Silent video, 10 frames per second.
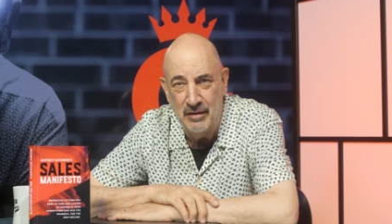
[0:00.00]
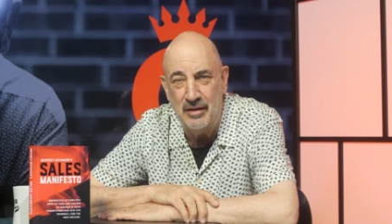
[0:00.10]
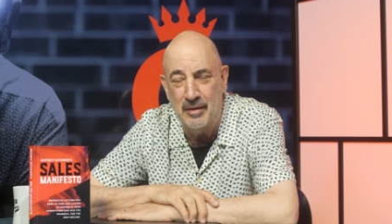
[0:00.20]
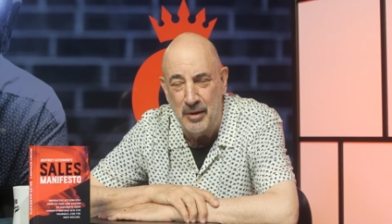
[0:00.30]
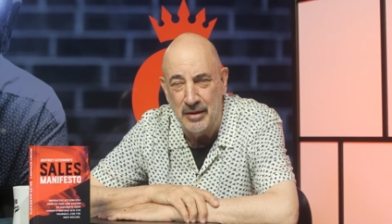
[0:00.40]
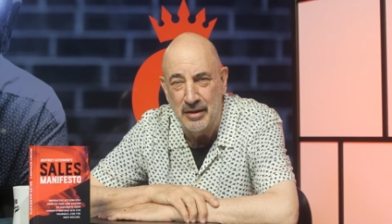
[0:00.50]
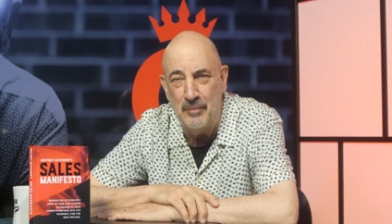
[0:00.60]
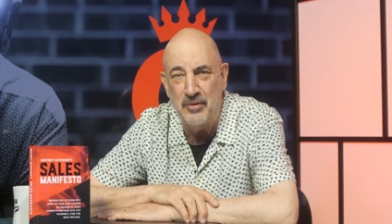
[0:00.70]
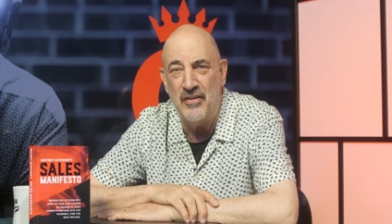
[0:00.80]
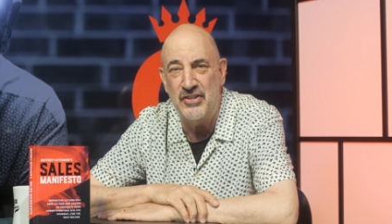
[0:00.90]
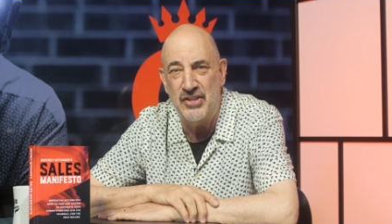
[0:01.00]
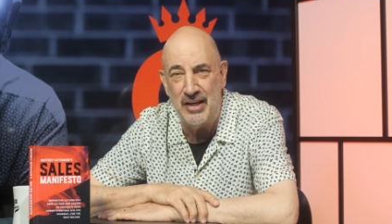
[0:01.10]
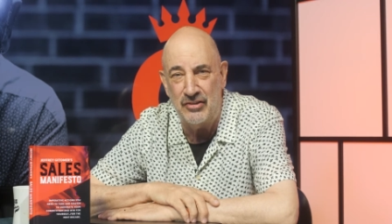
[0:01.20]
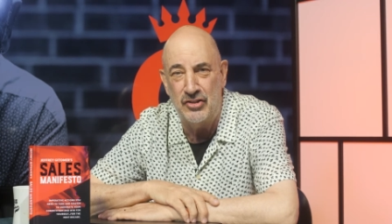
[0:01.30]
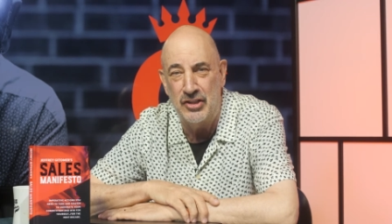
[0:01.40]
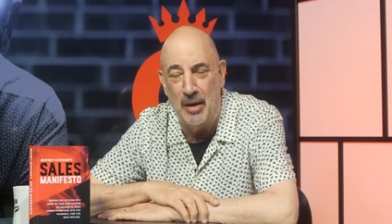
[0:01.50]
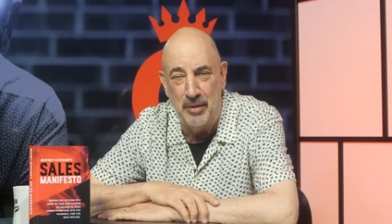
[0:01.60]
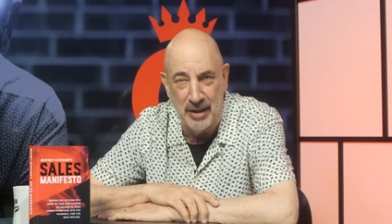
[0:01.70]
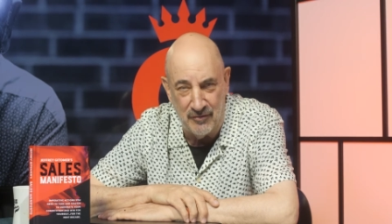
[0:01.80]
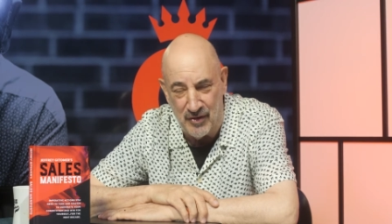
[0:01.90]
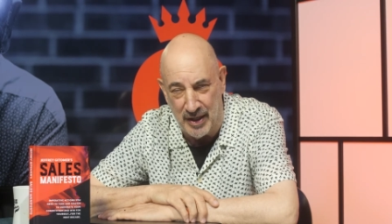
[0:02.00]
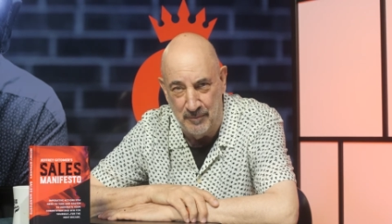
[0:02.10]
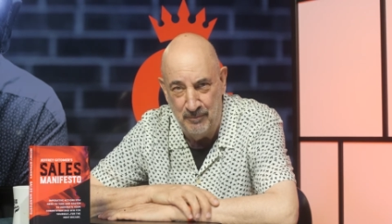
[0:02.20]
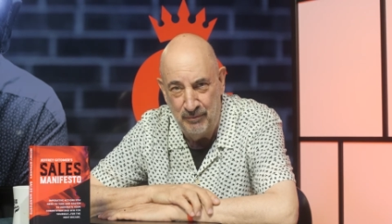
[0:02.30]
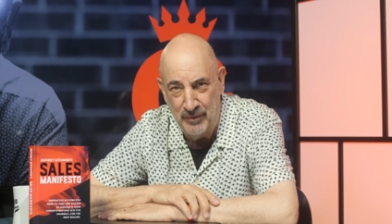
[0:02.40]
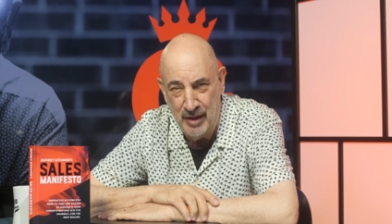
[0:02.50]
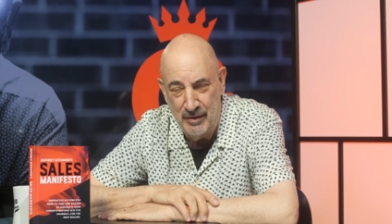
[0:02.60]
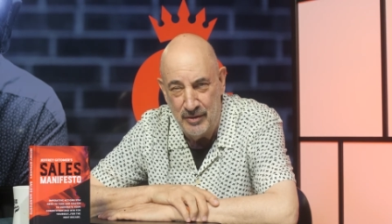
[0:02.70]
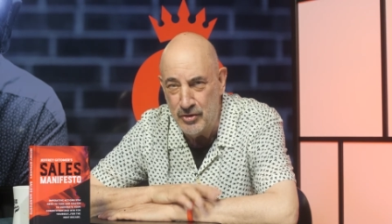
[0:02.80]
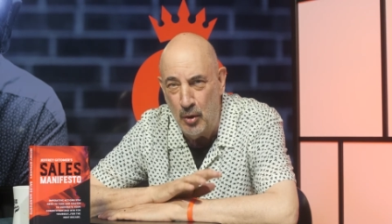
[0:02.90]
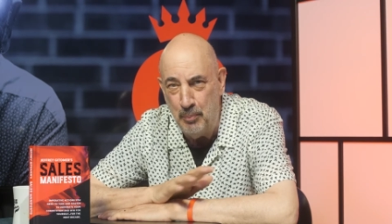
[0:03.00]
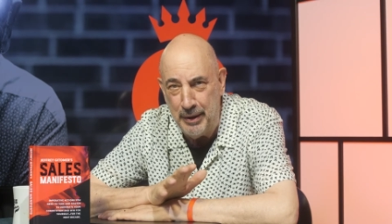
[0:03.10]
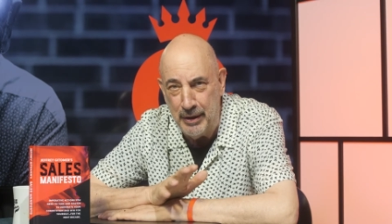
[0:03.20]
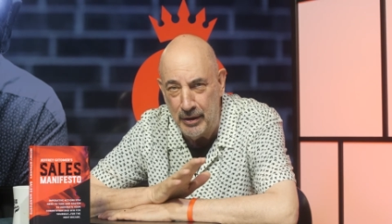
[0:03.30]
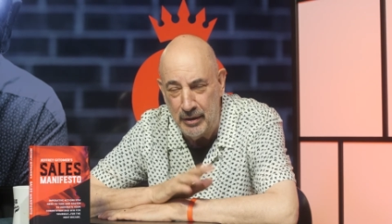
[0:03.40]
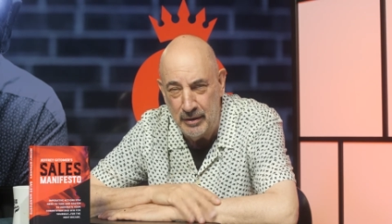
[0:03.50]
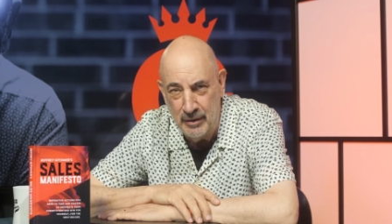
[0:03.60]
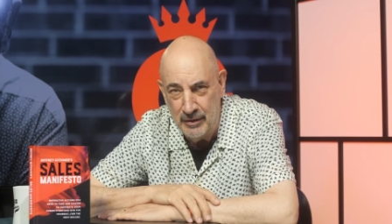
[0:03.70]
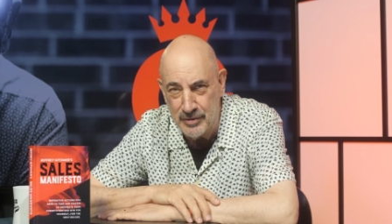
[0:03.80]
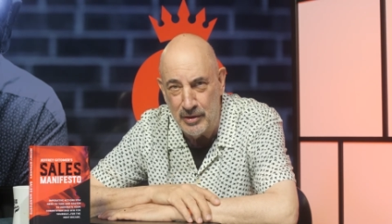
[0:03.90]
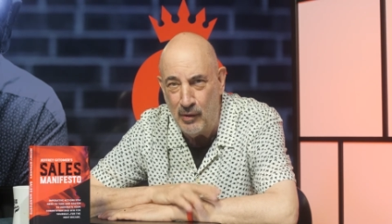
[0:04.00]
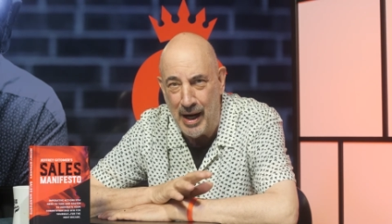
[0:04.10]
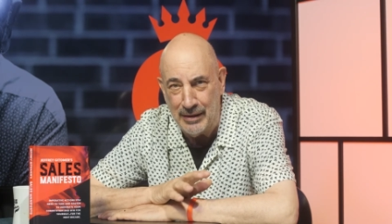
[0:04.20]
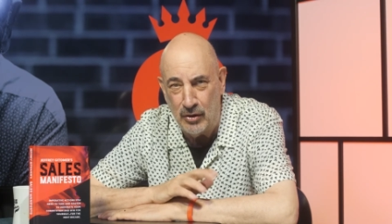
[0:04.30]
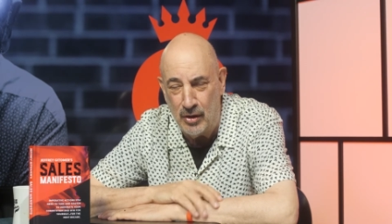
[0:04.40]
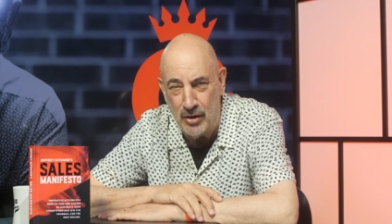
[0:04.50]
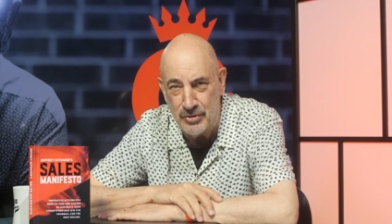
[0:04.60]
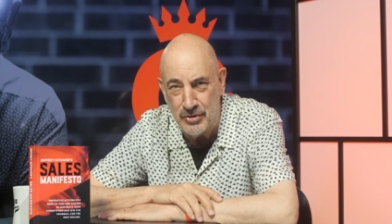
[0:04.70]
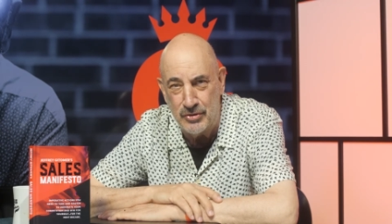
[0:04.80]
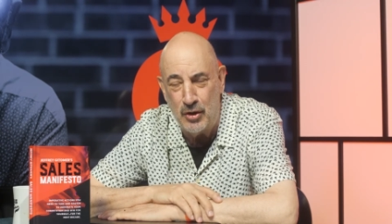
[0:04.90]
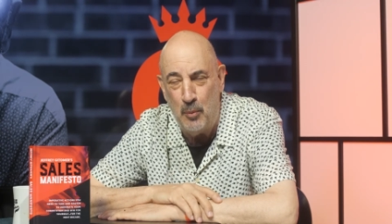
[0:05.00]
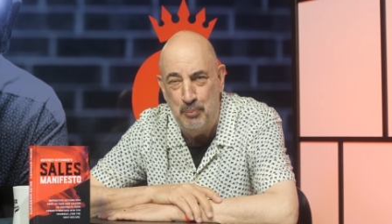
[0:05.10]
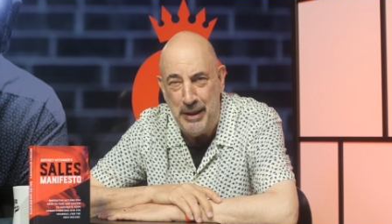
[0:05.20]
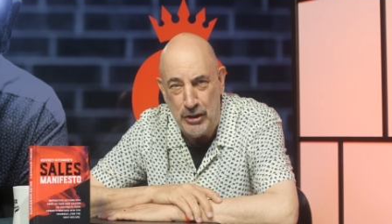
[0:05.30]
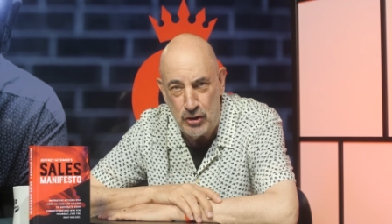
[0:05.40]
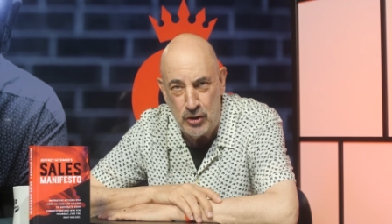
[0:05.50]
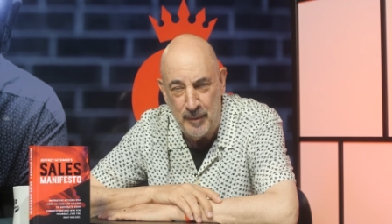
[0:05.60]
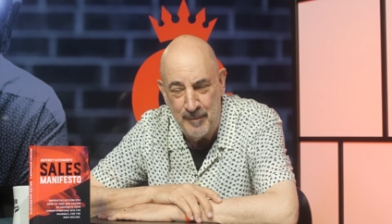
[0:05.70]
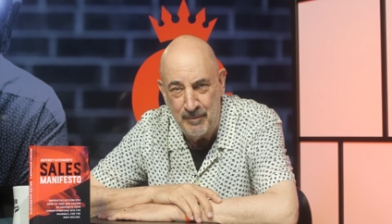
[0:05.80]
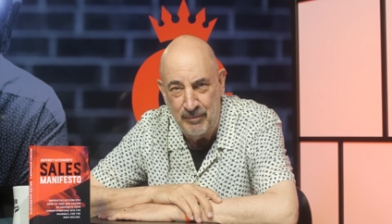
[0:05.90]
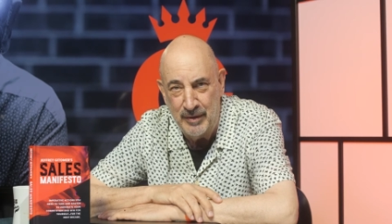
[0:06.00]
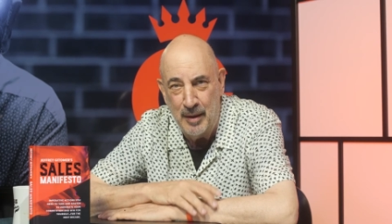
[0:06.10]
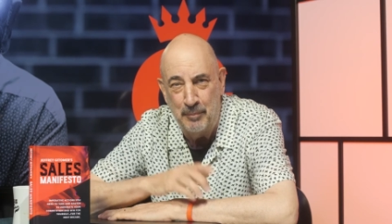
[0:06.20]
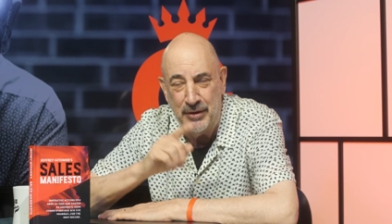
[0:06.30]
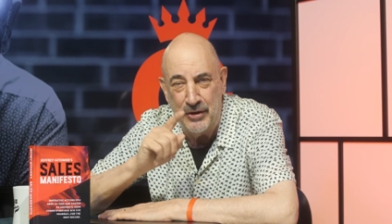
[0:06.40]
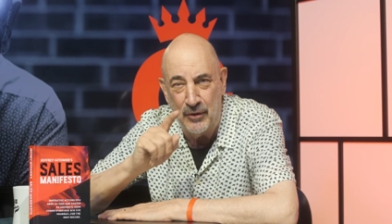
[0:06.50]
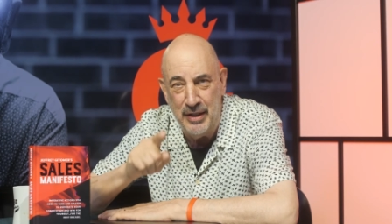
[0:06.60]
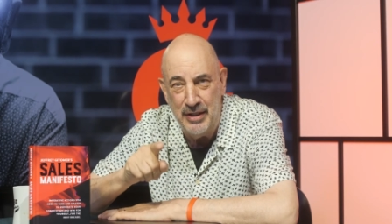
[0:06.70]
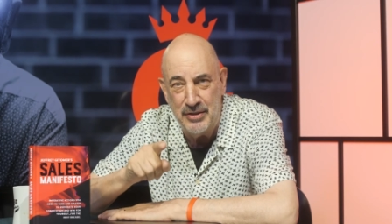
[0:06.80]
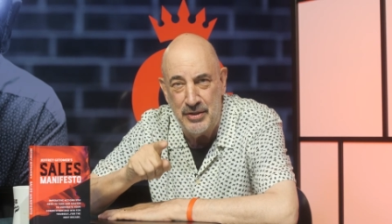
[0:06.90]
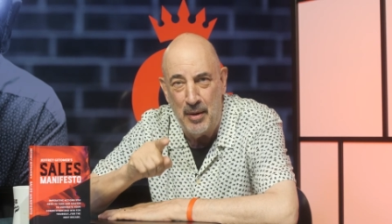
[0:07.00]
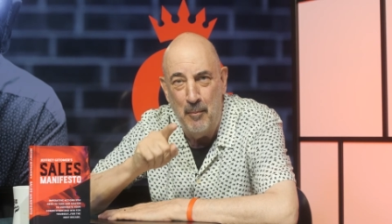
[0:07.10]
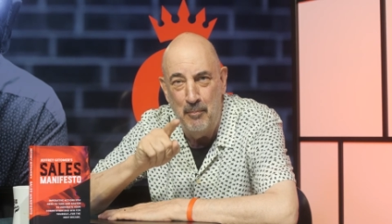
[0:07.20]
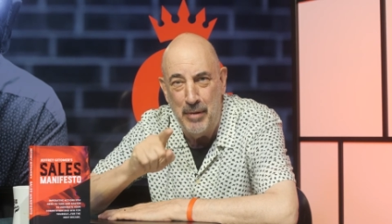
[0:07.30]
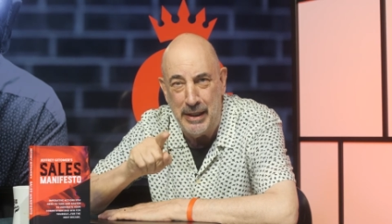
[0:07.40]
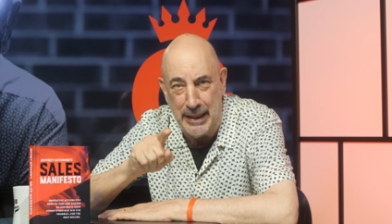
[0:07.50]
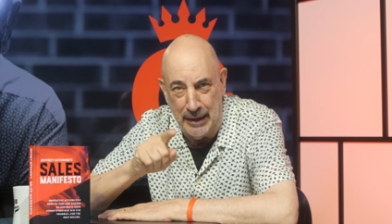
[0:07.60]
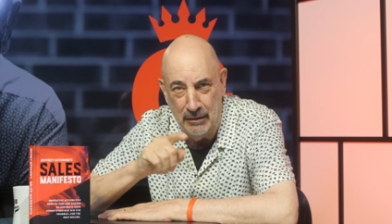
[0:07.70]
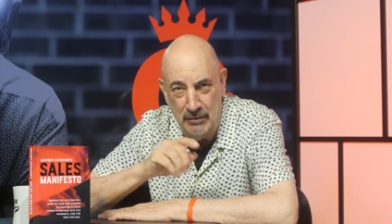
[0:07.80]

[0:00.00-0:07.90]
Come on, come to the sales doubling event. There's no beer, there's no hot dogs, there's no beach, but there is money.